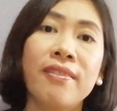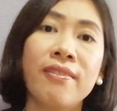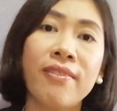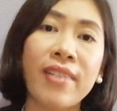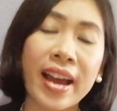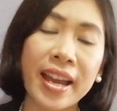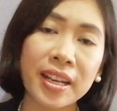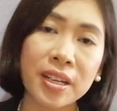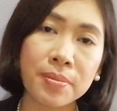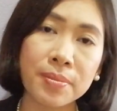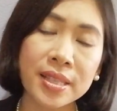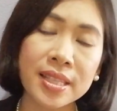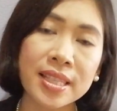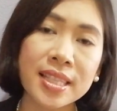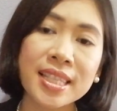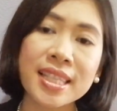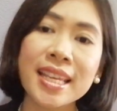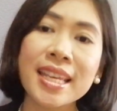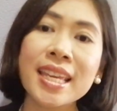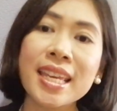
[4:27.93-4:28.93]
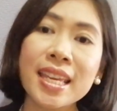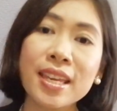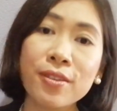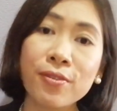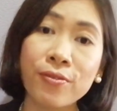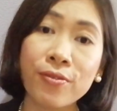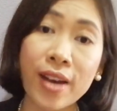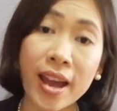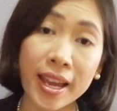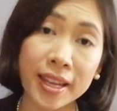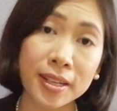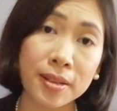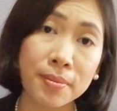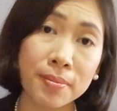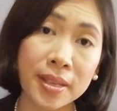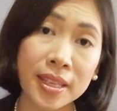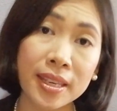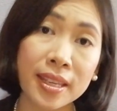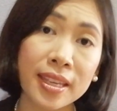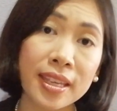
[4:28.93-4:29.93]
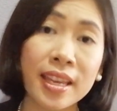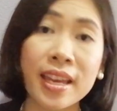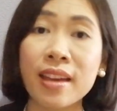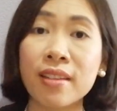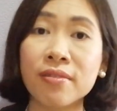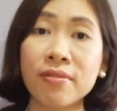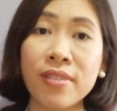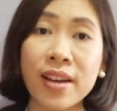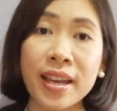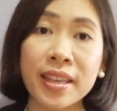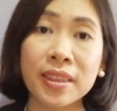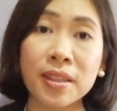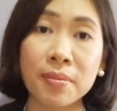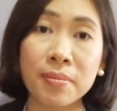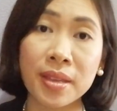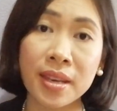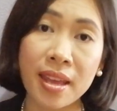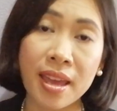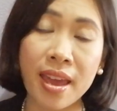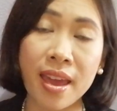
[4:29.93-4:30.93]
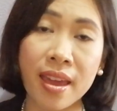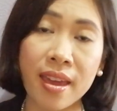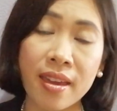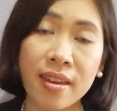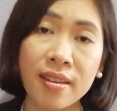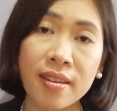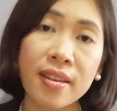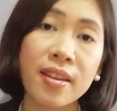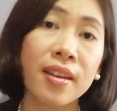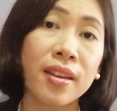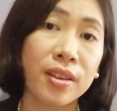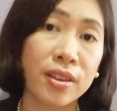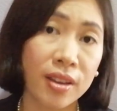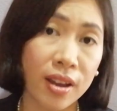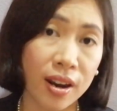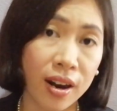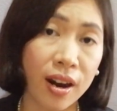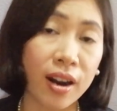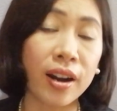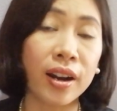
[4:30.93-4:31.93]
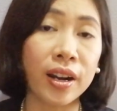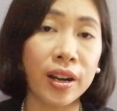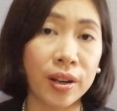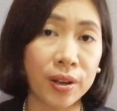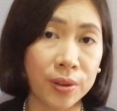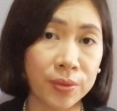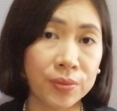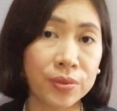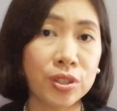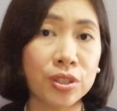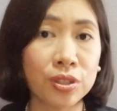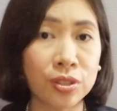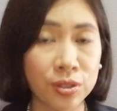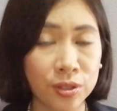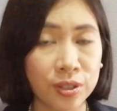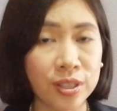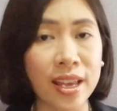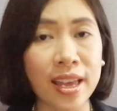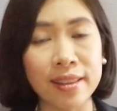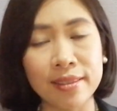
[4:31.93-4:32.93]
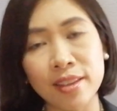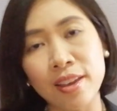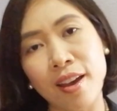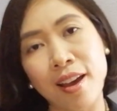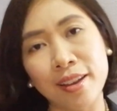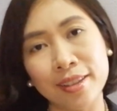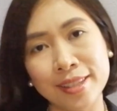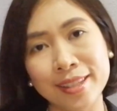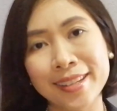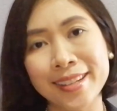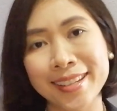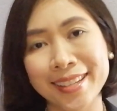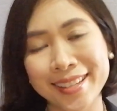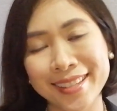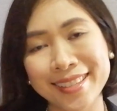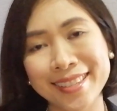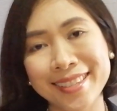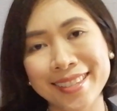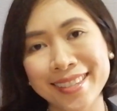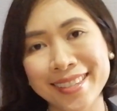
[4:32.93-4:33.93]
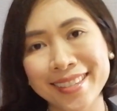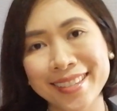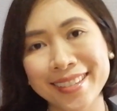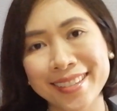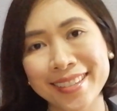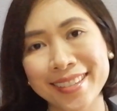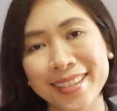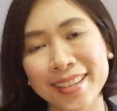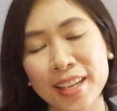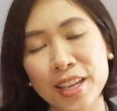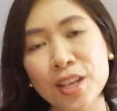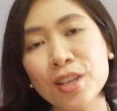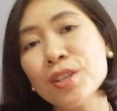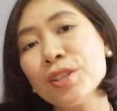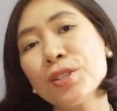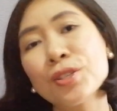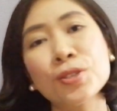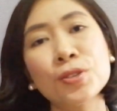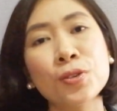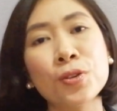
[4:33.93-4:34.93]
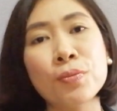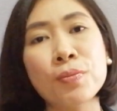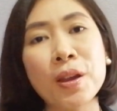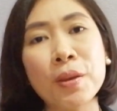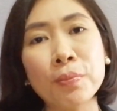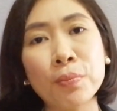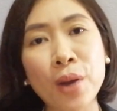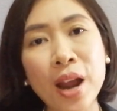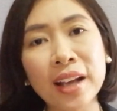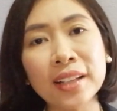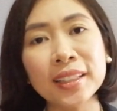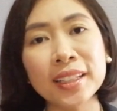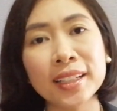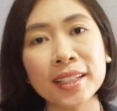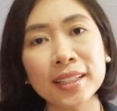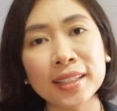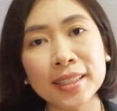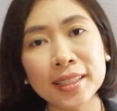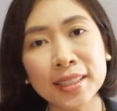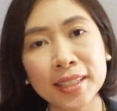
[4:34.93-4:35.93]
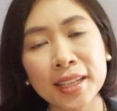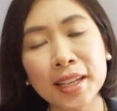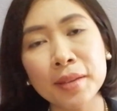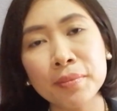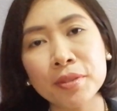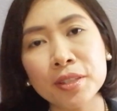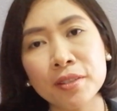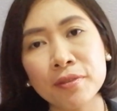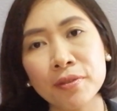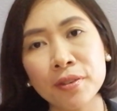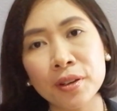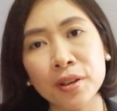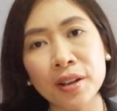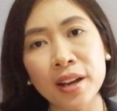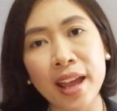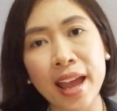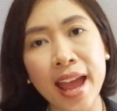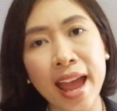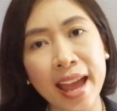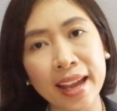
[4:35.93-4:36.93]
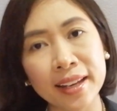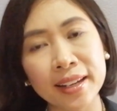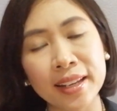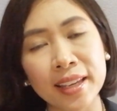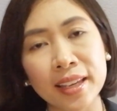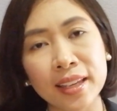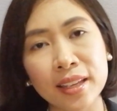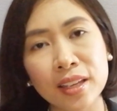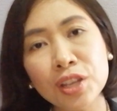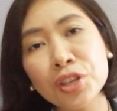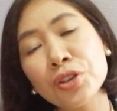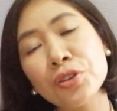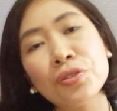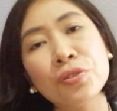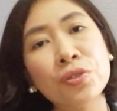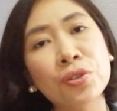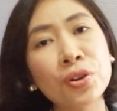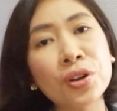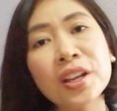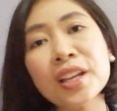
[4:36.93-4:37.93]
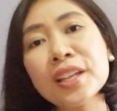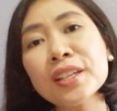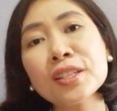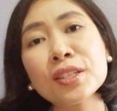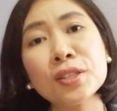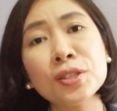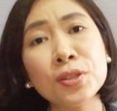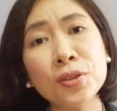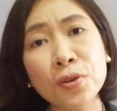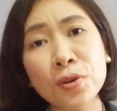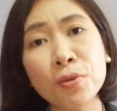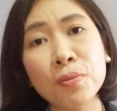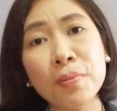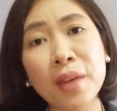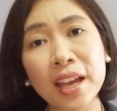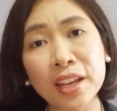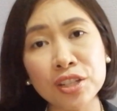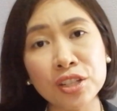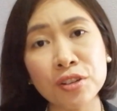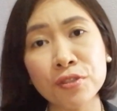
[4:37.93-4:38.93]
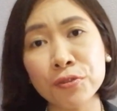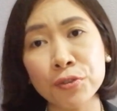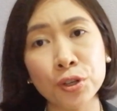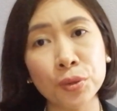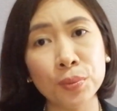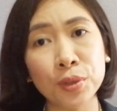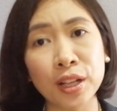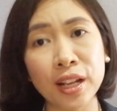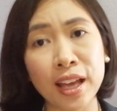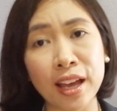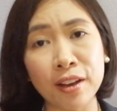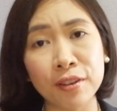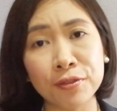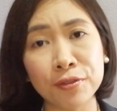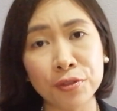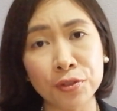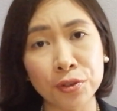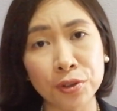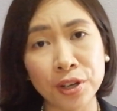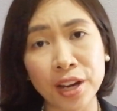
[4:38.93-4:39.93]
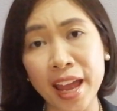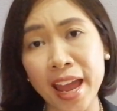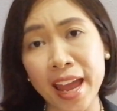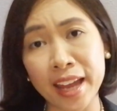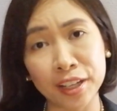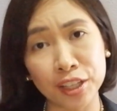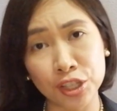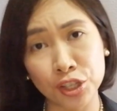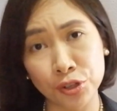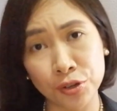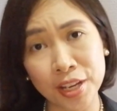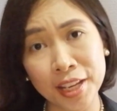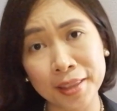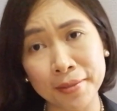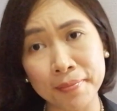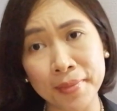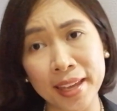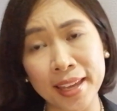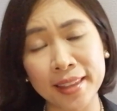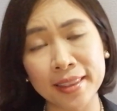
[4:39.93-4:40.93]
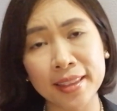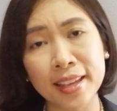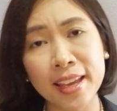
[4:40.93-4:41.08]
vitamin C, vitamin E, and vitamin A are good antioxidants. So my practical tips for acne. There is no magic formula for acne treatment.